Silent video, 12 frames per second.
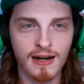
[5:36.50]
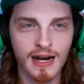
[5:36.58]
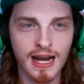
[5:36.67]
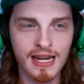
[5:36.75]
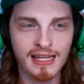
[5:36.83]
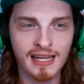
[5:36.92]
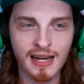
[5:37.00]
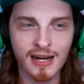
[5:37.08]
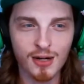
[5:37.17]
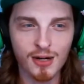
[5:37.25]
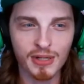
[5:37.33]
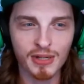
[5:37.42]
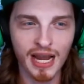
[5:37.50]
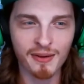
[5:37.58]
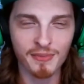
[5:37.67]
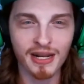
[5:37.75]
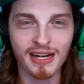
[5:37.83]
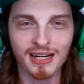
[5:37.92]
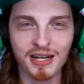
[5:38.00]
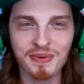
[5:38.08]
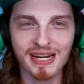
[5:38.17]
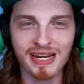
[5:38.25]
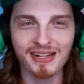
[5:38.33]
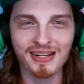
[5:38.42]
I care, but I am not going to
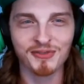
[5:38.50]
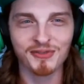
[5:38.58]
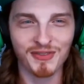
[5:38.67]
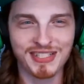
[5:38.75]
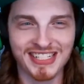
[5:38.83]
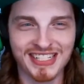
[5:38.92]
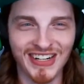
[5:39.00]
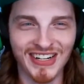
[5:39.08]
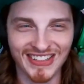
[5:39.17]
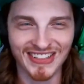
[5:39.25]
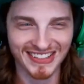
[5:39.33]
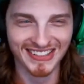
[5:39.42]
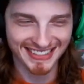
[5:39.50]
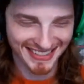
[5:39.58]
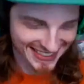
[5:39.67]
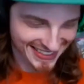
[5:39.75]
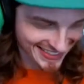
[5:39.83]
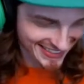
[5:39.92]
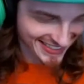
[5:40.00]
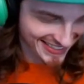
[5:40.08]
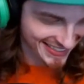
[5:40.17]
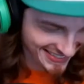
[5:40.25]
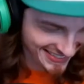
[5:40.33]
pay $150.